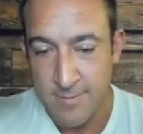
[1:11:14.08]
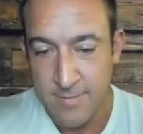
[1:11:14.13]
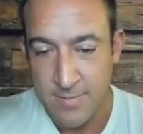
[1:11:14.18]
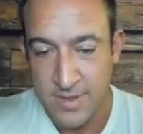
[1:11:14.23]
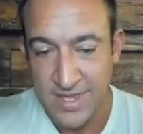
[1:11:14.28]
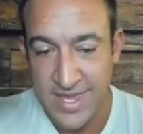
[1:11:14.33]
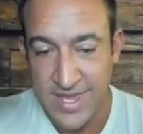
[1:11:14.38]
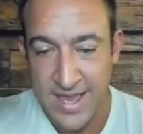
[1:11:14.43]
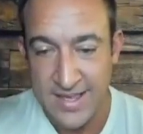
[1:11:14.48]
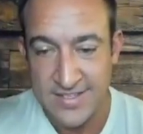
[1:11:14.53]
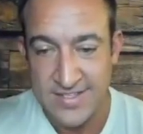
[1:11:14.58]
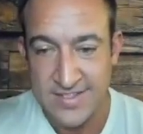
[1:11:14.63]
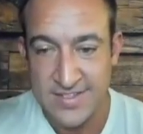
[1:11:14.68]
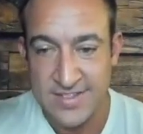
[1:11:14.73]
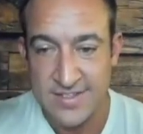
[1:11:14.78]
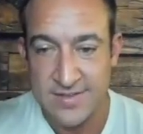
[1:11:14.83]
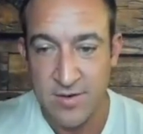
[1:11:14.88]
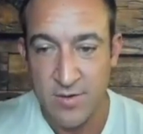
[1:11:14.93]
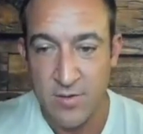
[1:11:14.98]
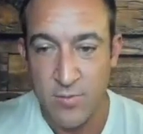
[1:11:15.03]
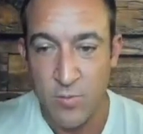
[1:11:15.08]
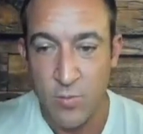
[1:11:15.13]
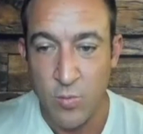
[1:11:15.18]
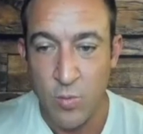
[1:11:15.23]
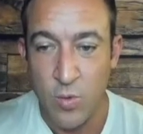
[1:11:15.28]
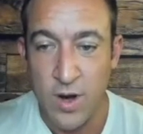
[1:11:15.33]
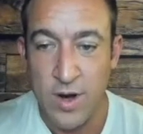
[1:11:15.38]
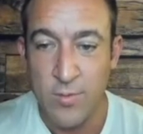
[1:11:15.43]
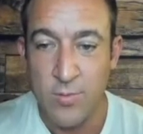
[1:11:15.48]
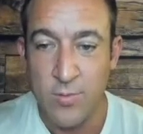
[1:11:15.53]
guests,
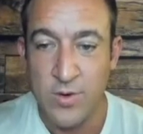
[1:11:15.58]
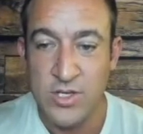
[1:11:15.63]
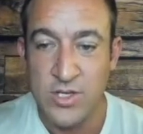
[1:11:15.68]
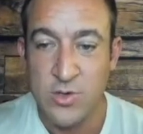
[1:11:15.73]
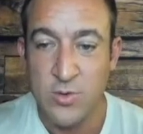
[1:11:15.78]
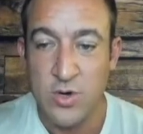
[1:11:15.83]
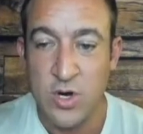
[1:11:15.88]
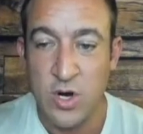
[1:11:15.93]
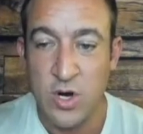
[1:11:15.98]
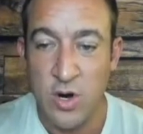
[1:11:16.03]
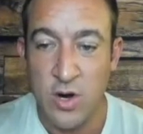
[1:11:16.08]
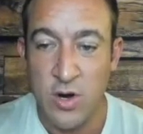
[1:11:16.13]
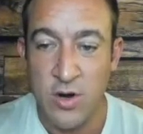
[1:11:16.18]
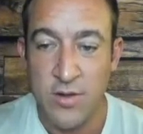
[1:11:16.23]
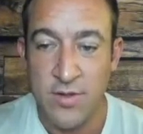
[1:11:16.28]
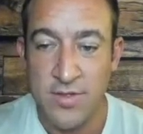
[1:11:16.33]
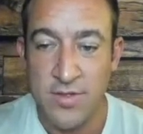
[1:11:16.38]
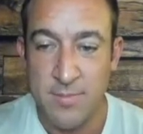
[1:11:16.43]
what would you call